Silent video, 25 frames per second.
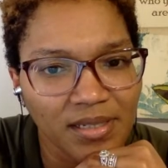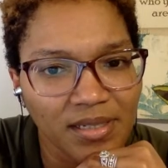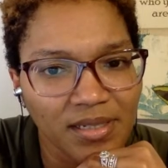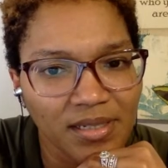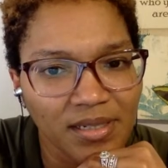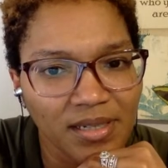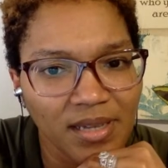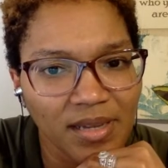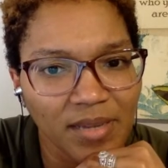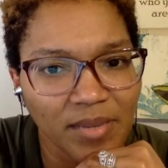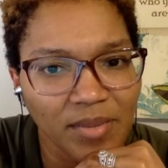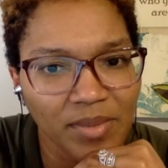
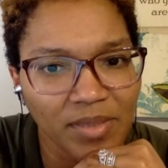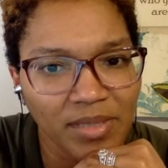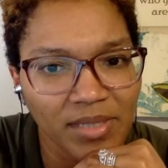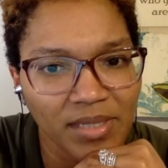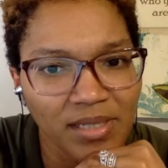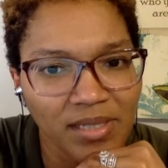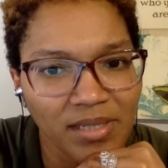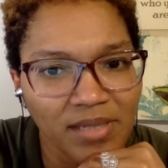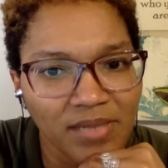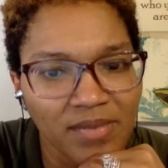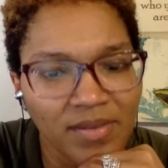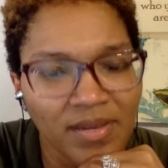I
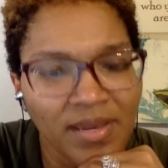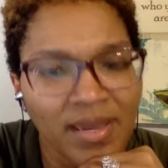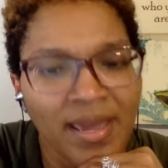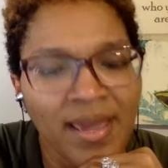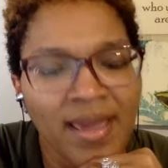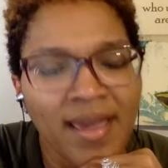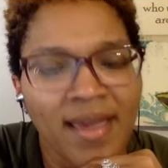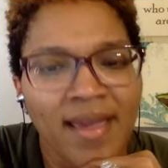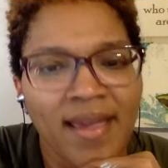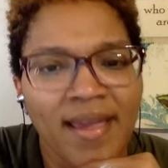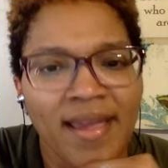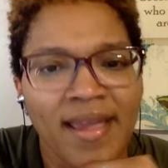believe.
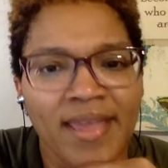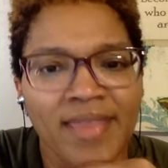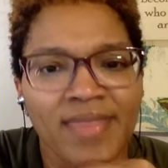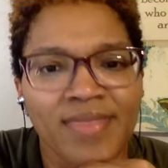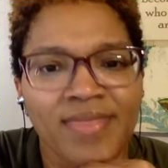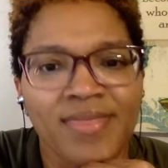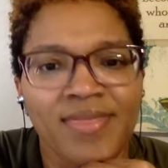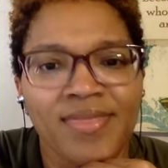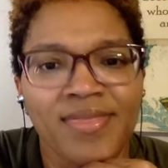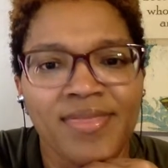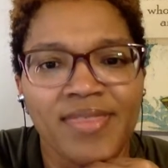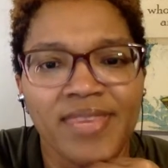
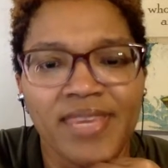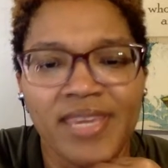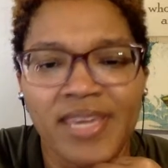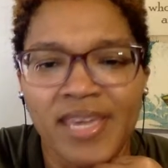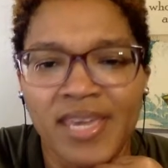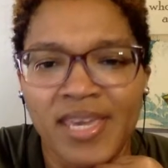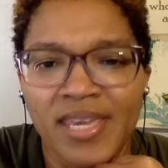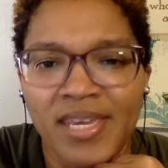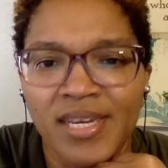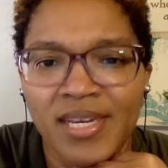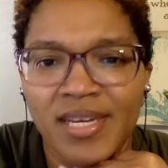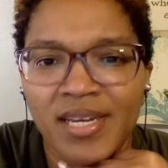And
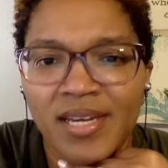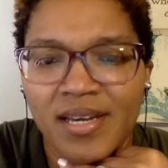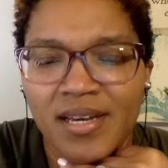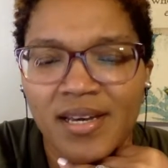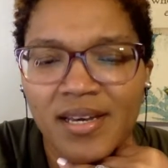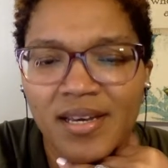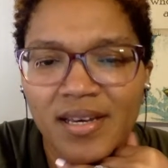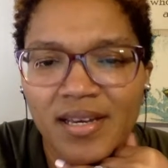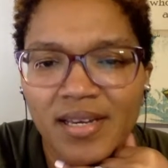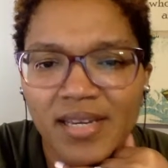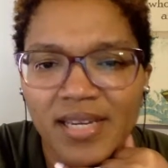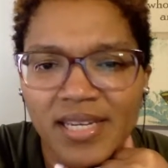then
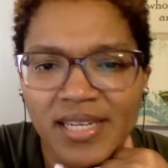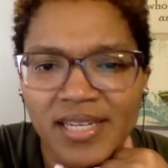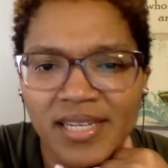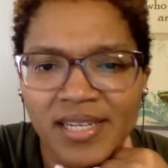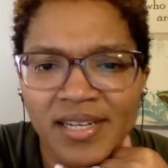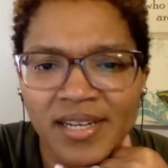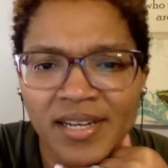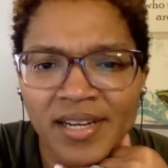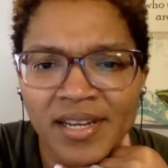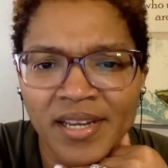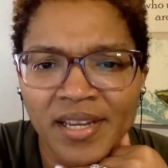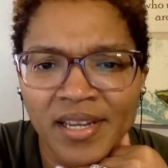he did
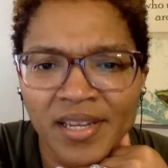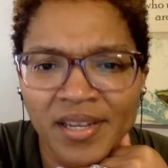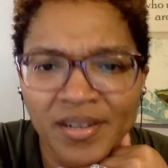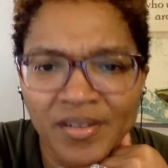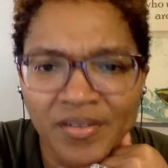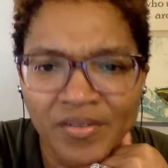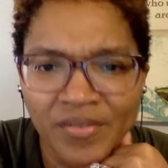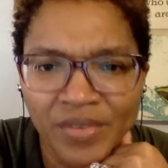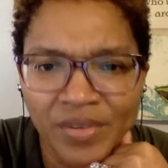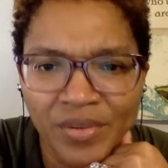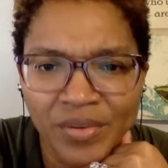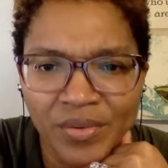an
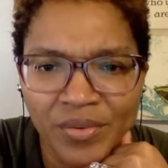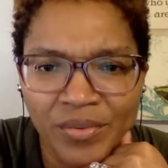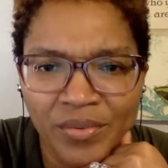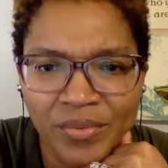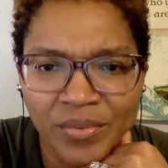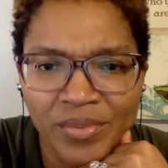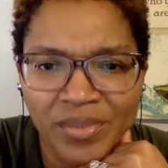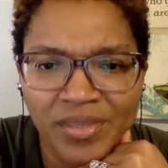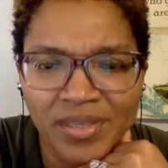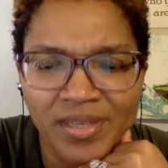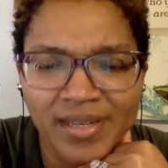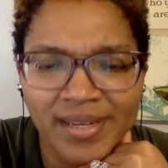interview
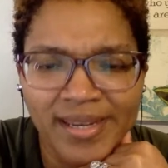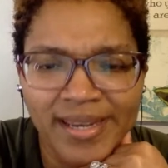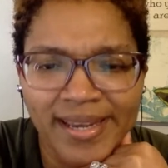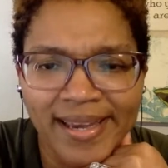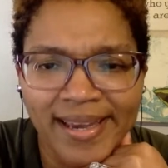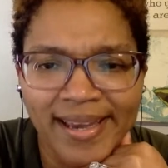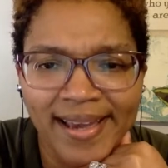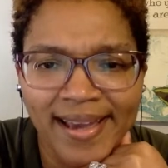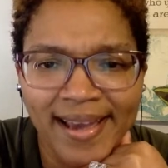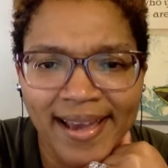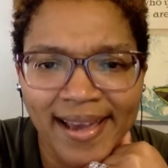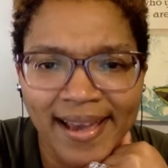with a
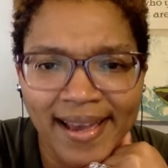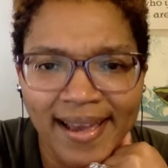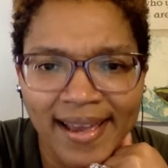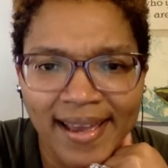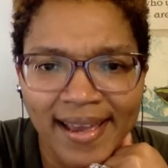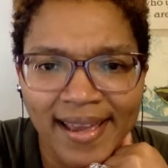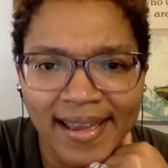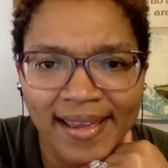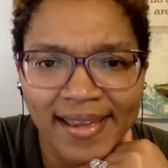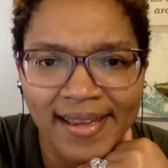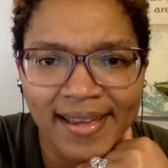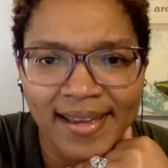
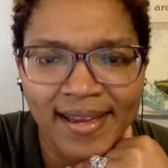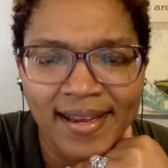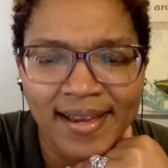guy